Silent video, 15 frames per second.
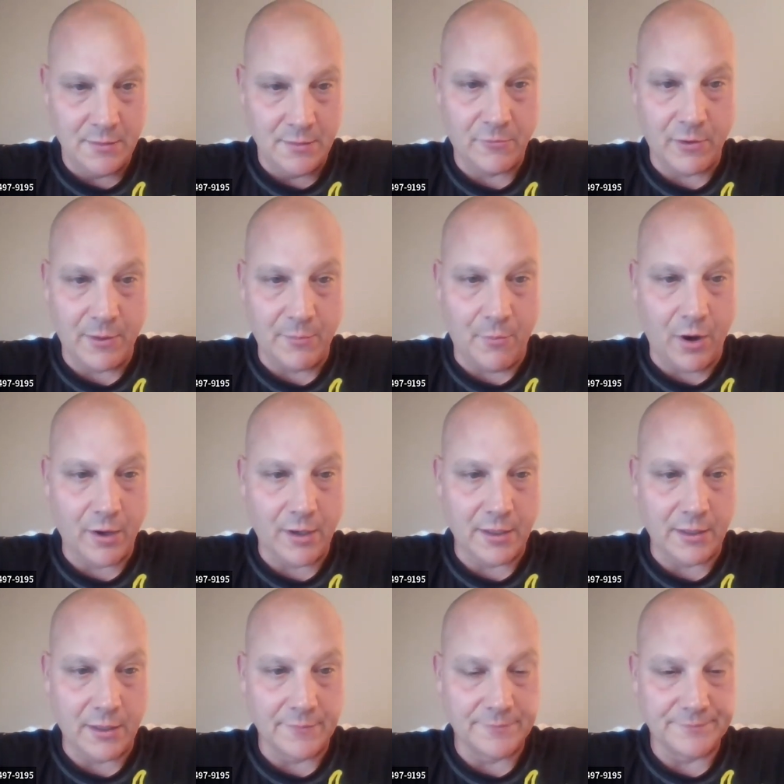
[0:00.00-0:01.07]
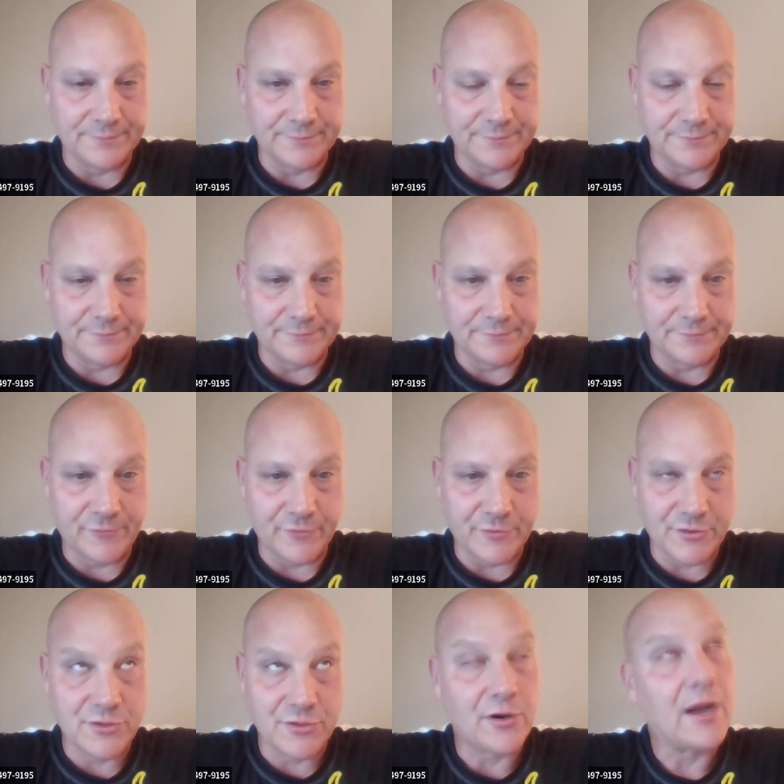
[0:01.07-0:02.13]
Great market for
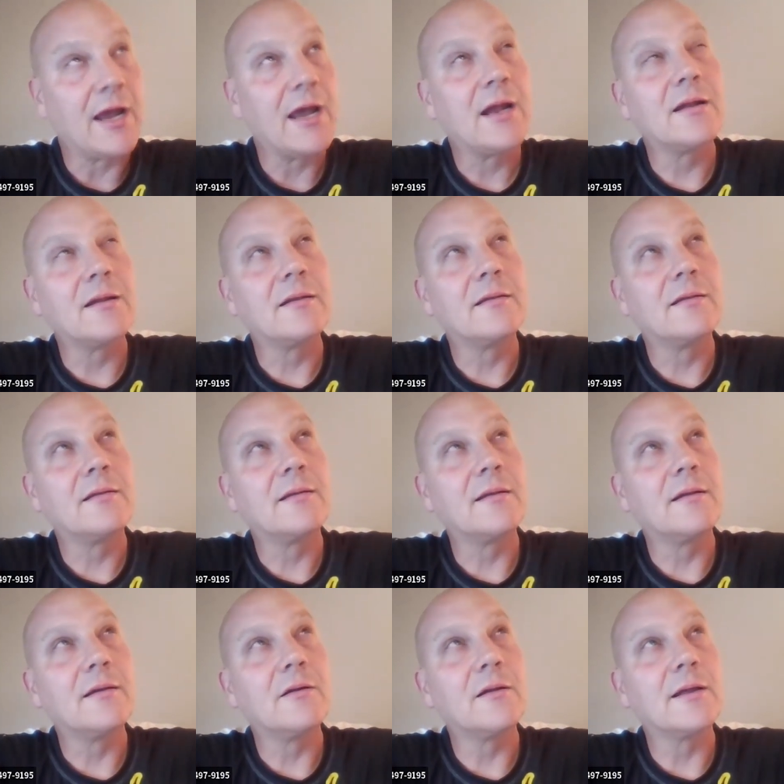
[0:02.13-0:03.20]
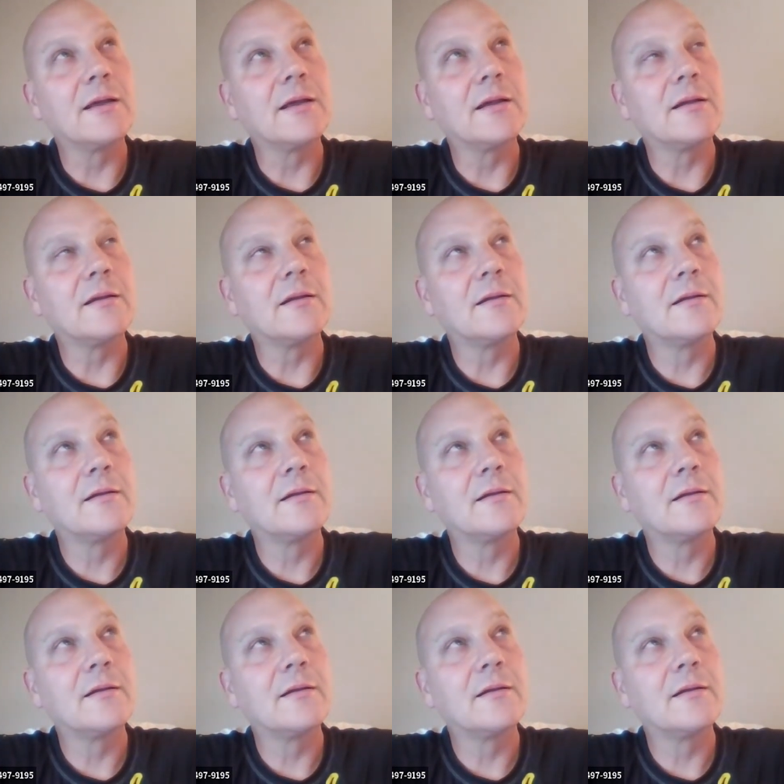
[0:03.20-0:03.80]
sure. I had a deal in